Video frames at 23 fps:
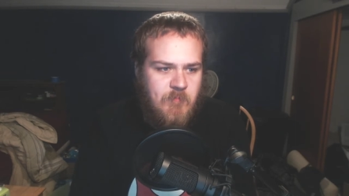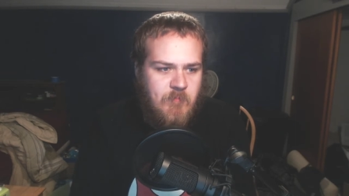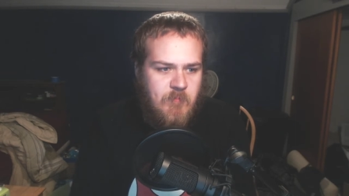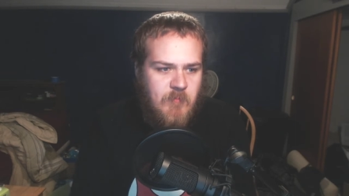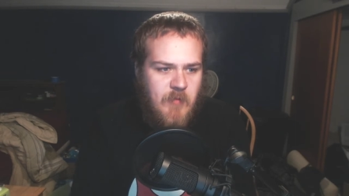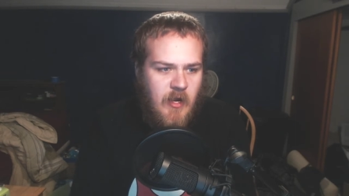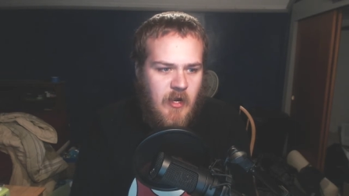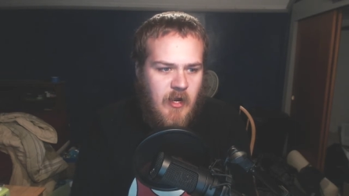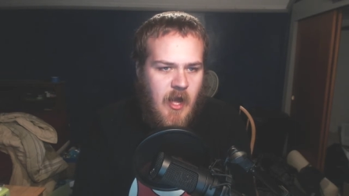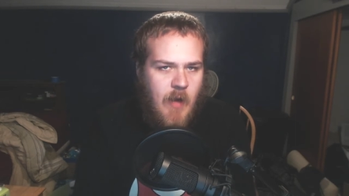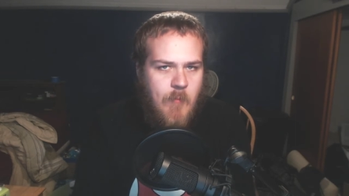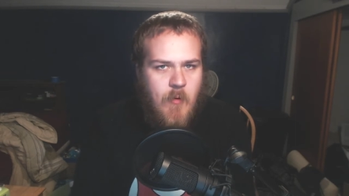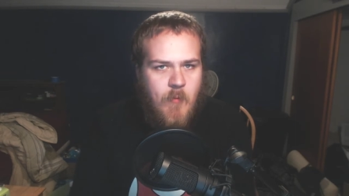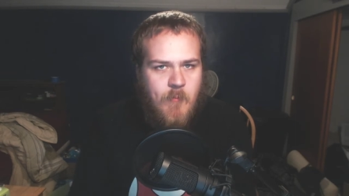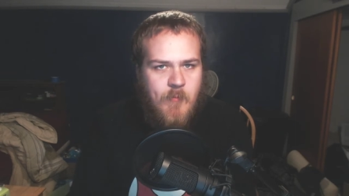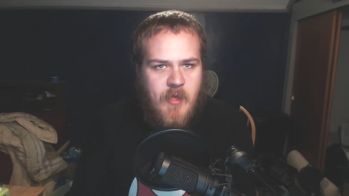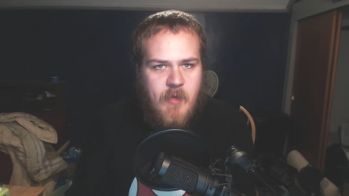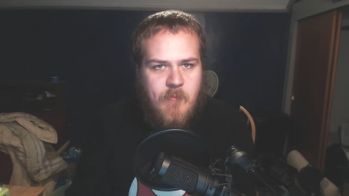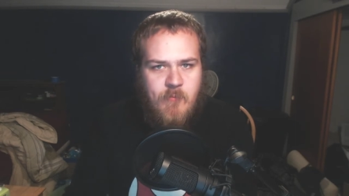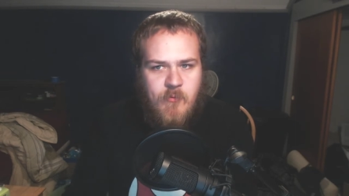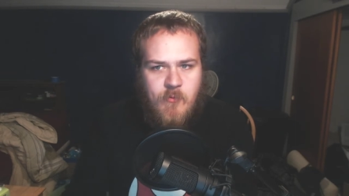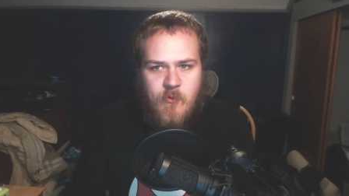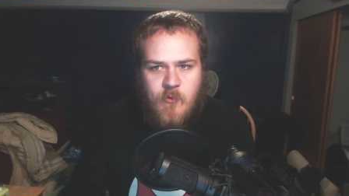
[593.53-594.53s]
a couple
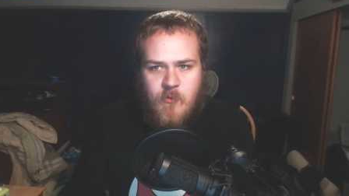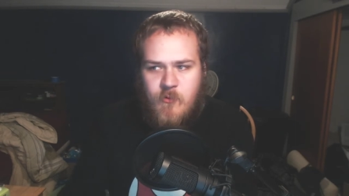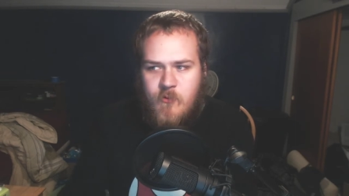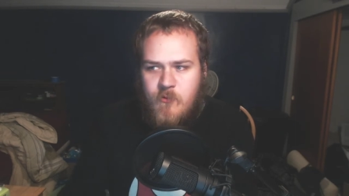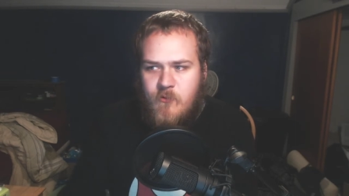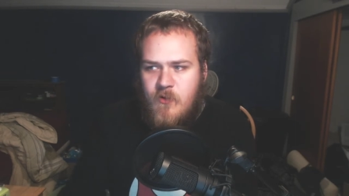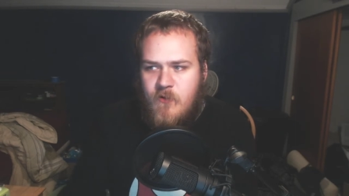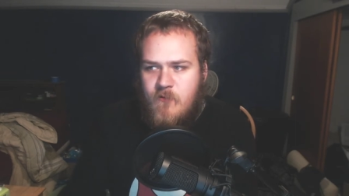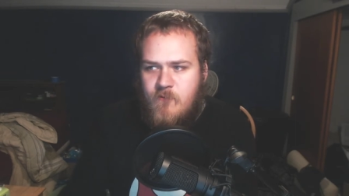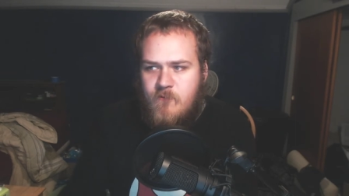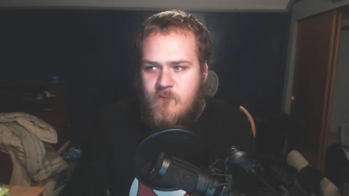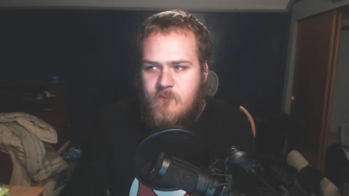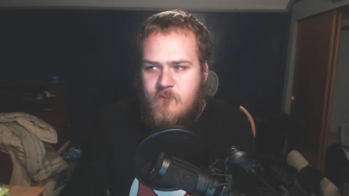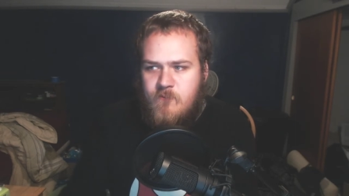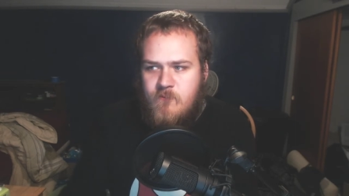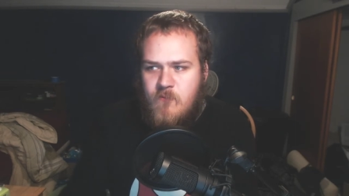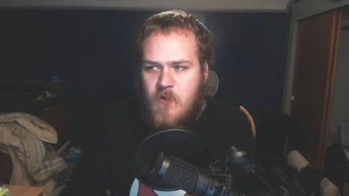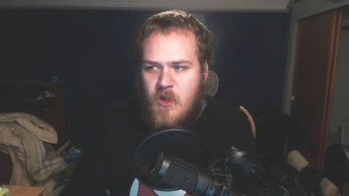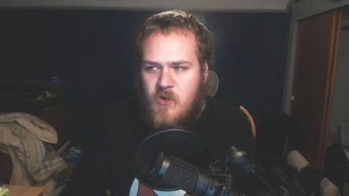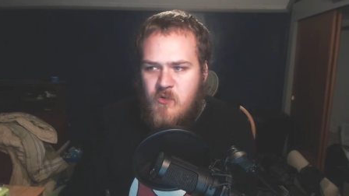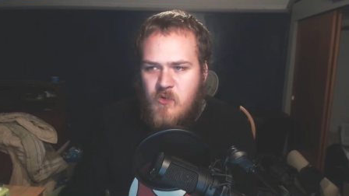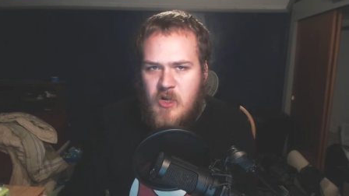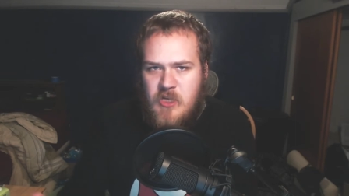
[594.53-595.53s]
people
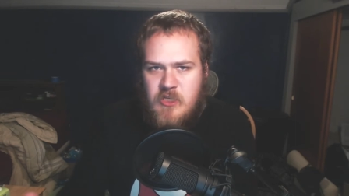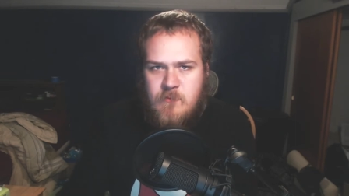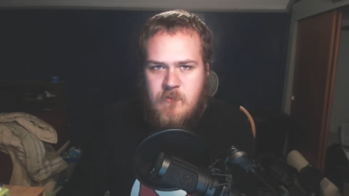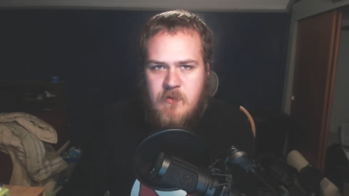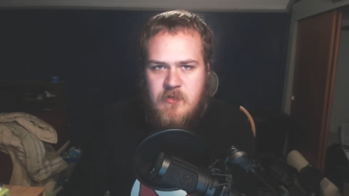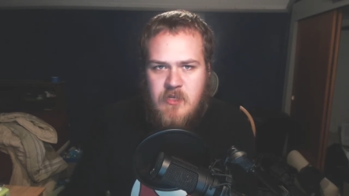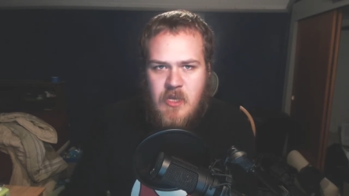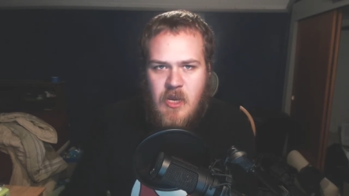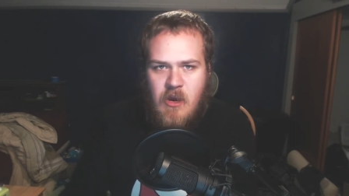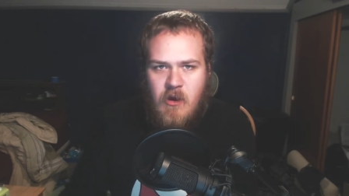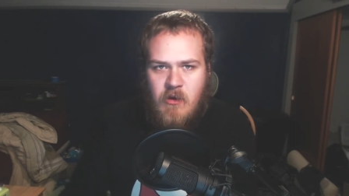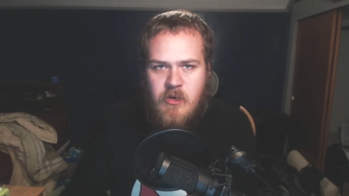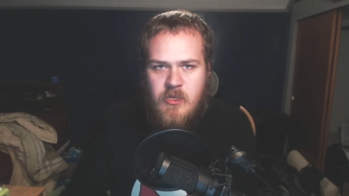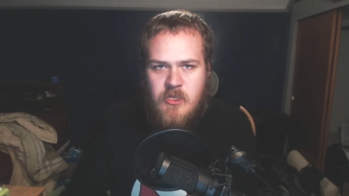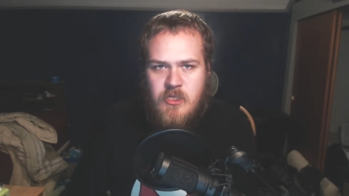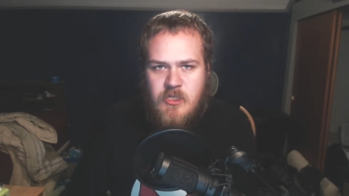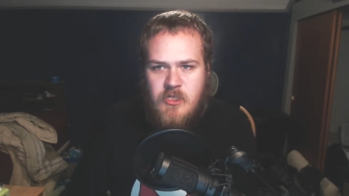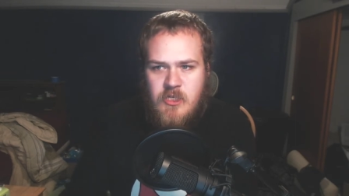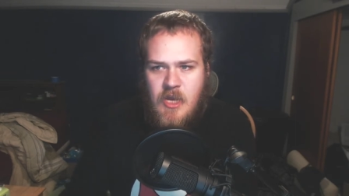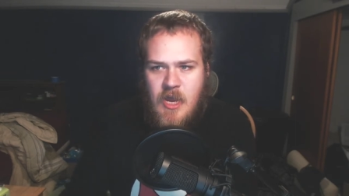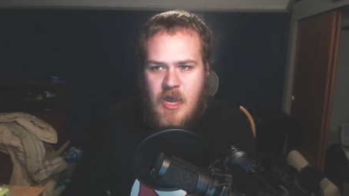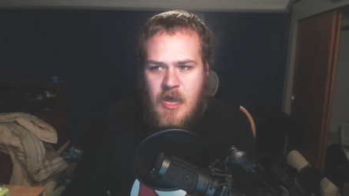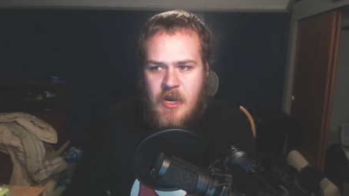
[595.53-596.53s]
addressed me as Aaron in
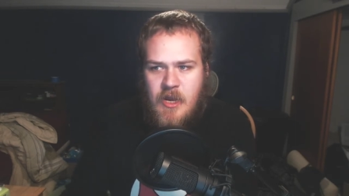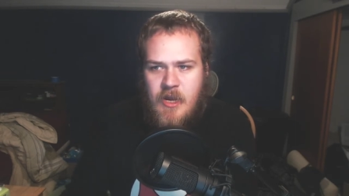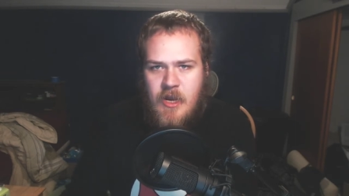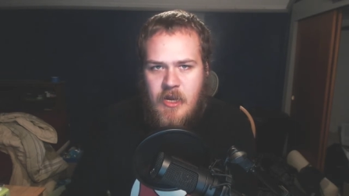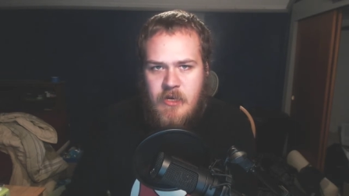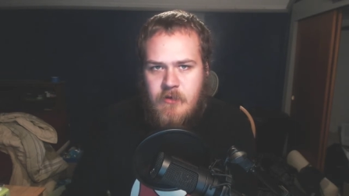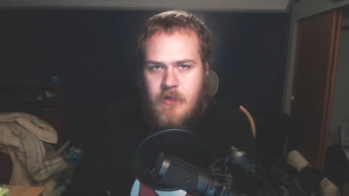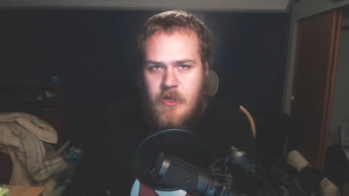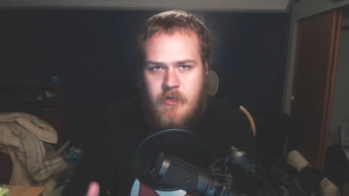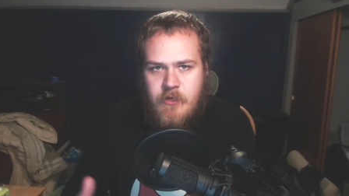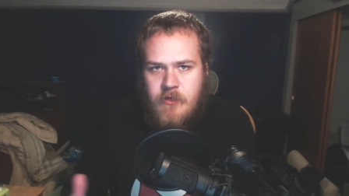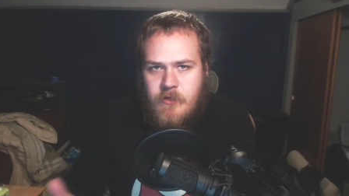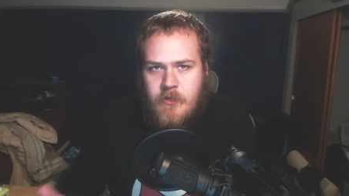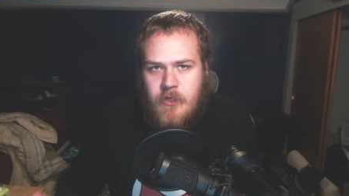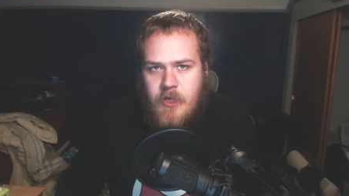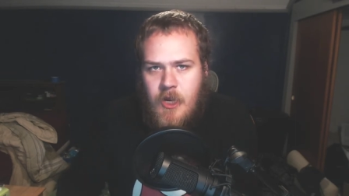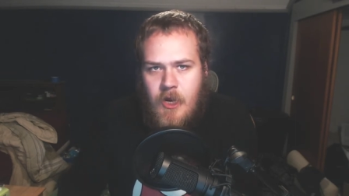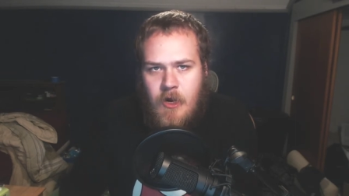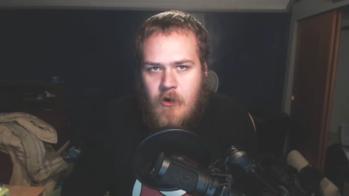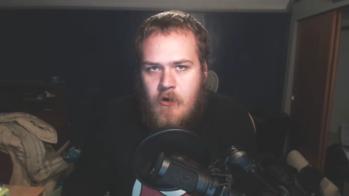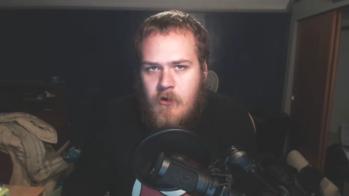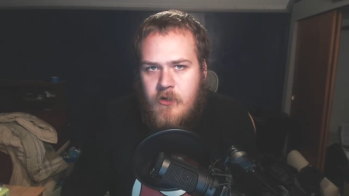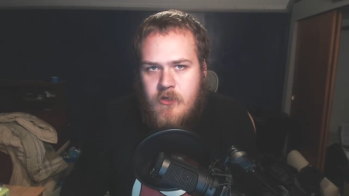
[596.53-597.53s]
chat, and I, I didn't
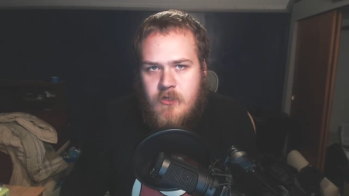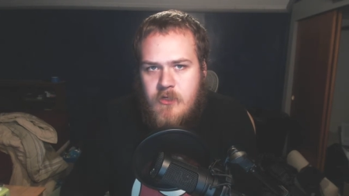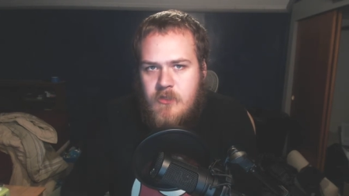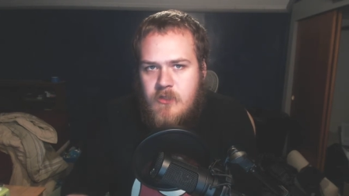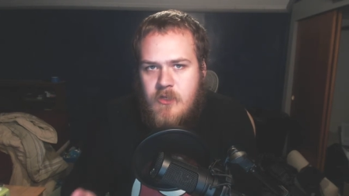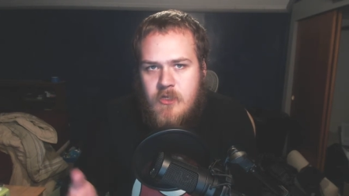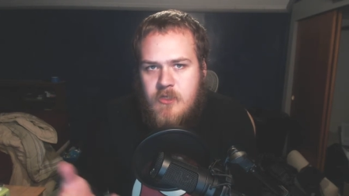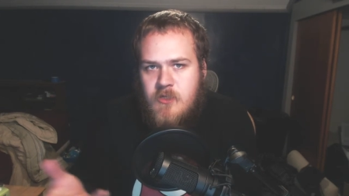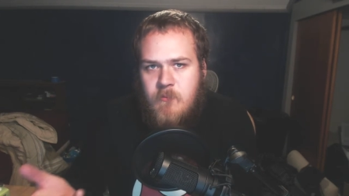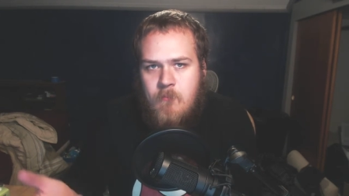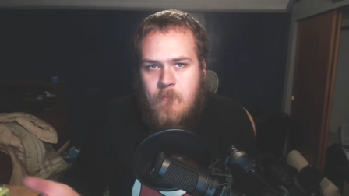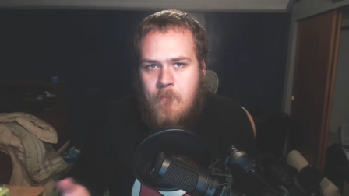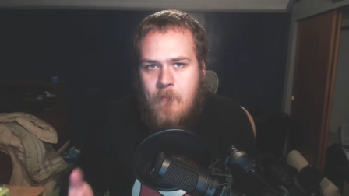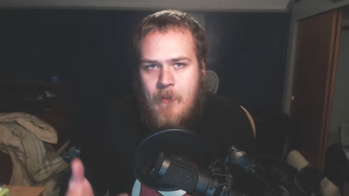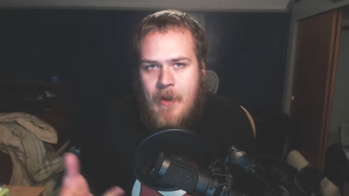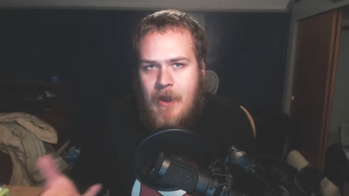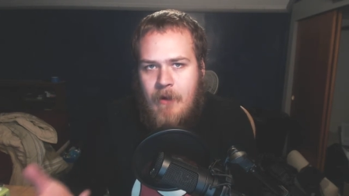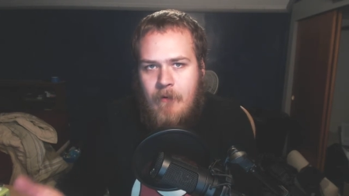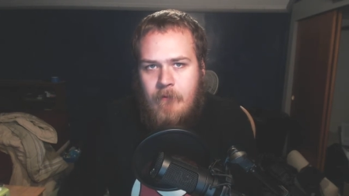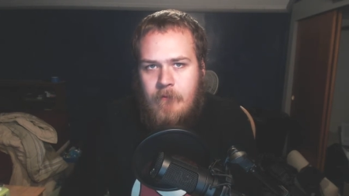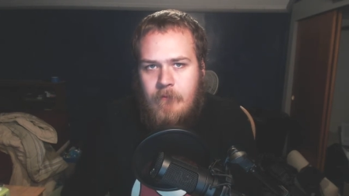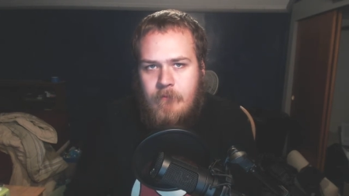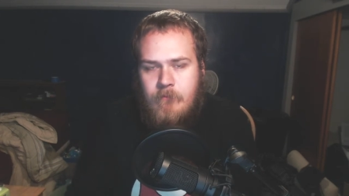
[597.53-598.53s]
care. It, it doesn't
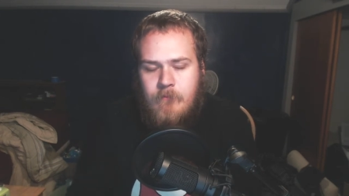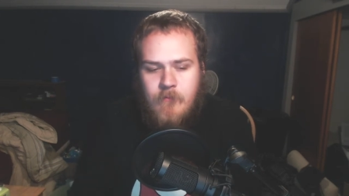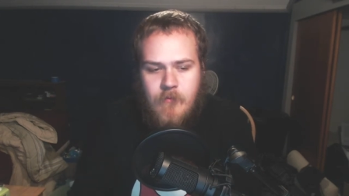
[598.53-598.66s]
matter.